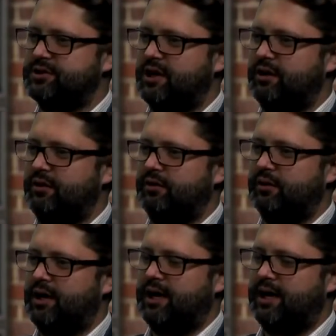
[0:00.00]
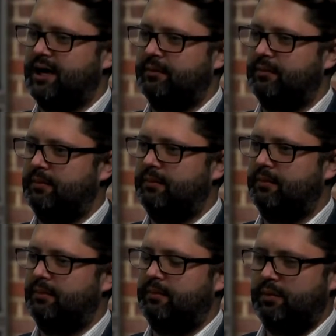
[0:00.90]
So
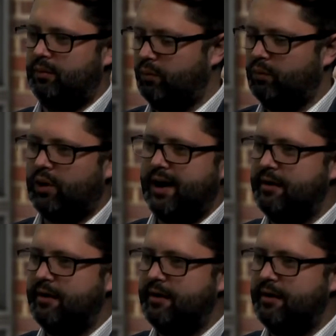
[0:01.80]
what